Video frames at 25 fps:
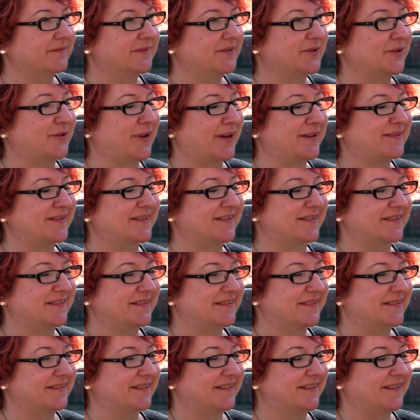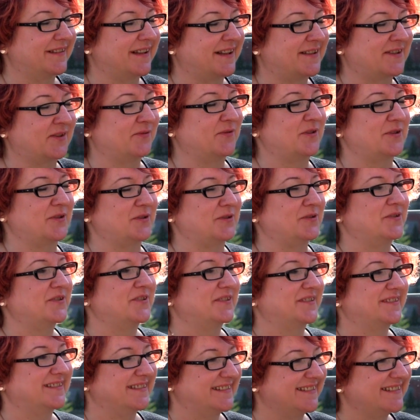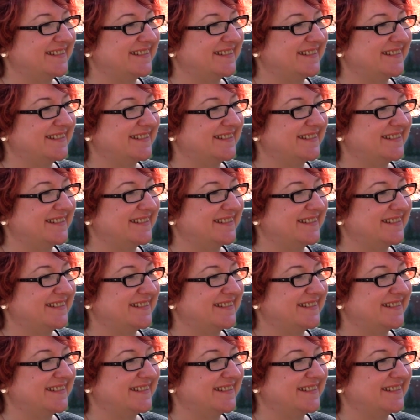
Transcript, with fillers: So that's that's a result. Is